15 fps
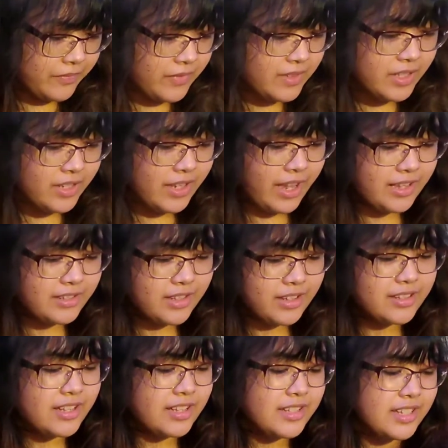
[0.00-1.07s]
So yeah, so
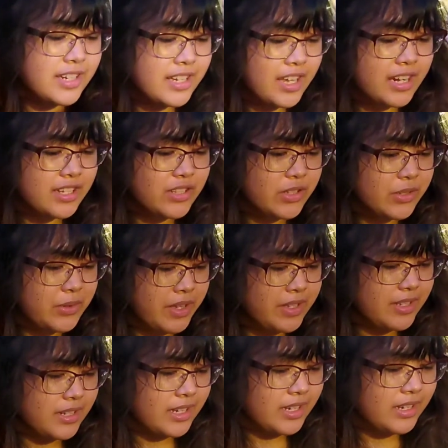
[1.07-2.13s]
it's dedicated to
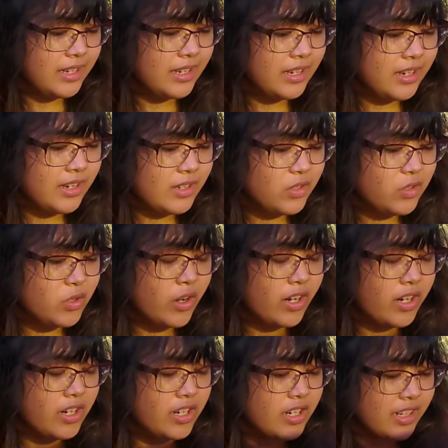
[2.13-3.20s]
18E. Star
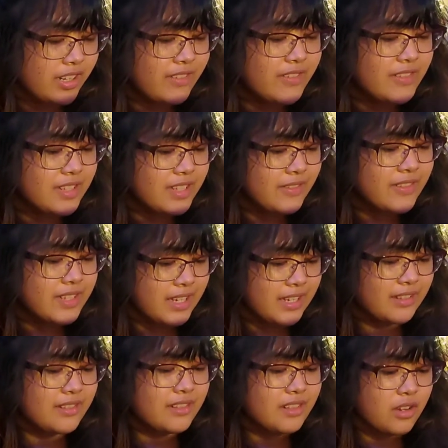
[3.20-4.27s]

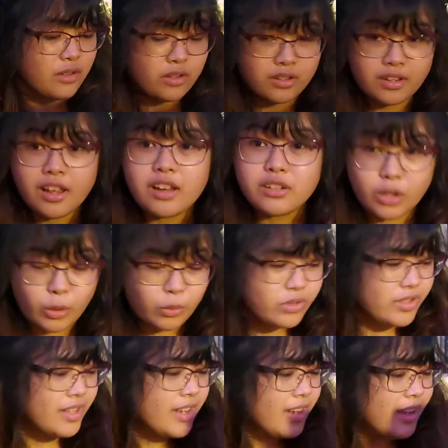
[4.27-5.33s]
1117's
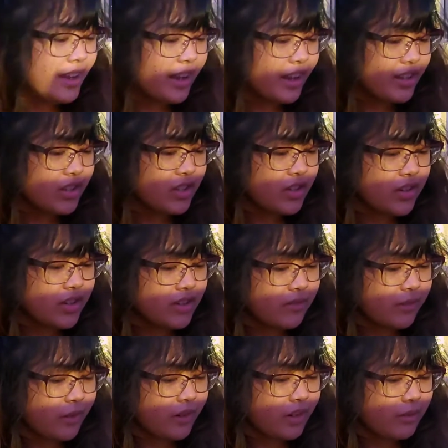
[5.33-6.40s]
notes. Citrus
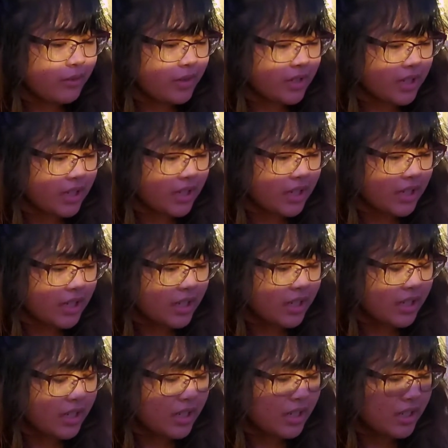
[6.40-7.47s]
for woodley.
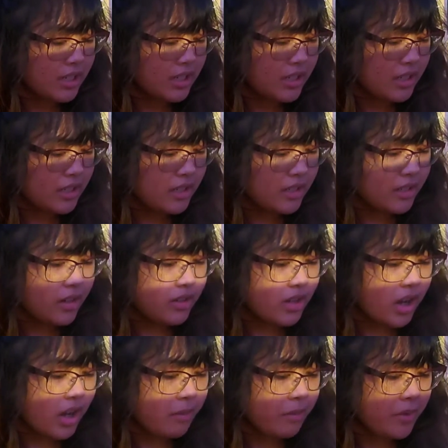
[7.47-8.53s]
So the
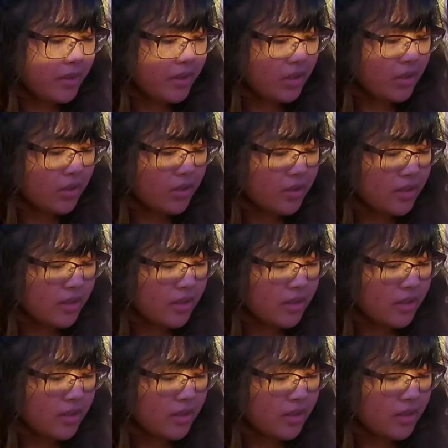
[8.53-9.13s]
top is citrus,